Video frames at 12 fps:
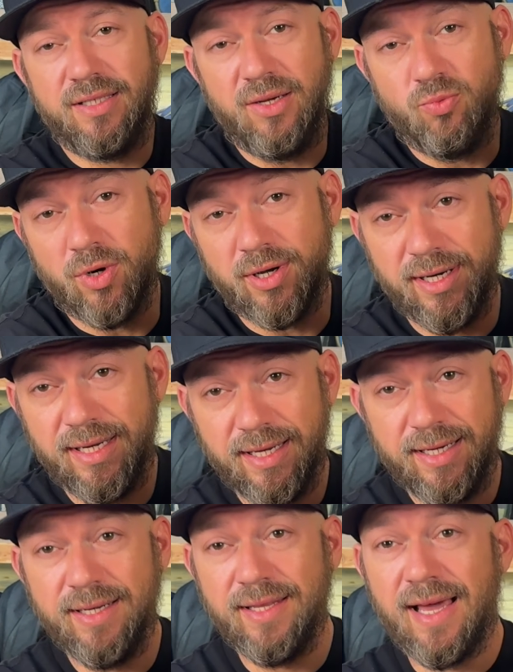And we're going to
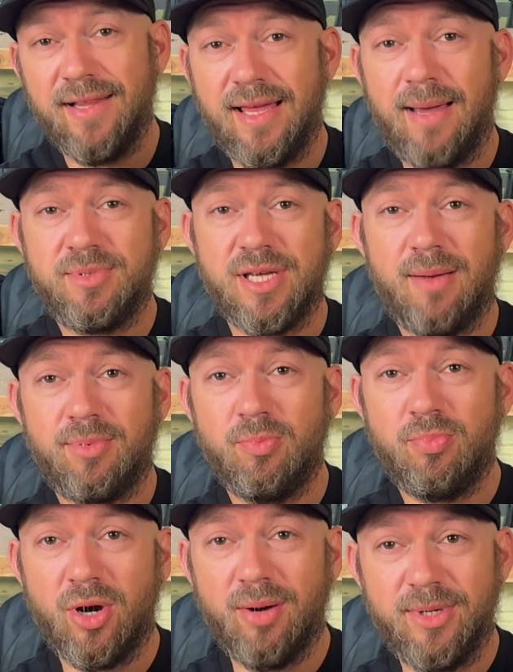get into that laptop
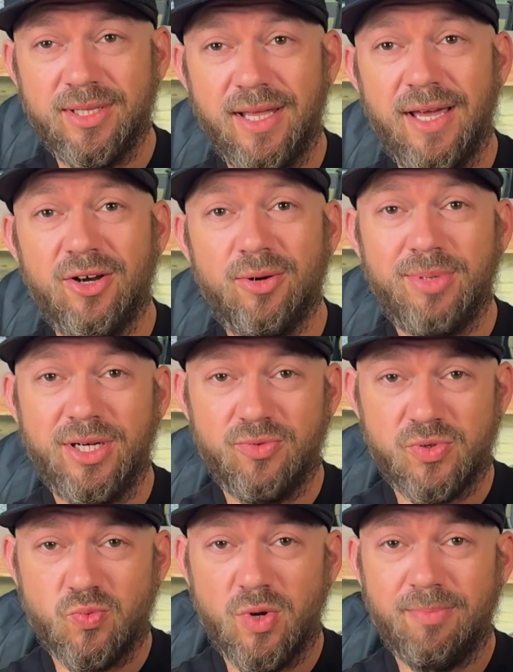compartment later, but it
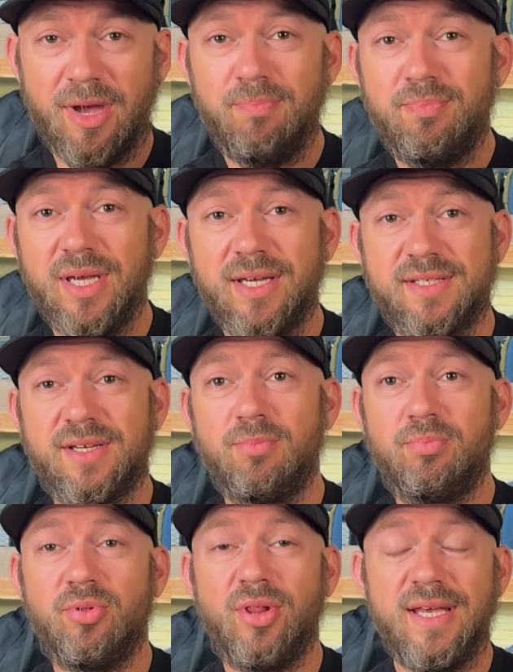was one of my biggest
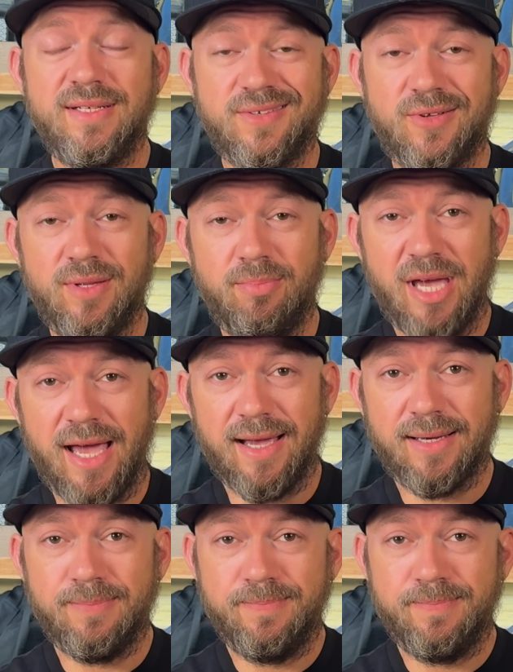complaints on the bag.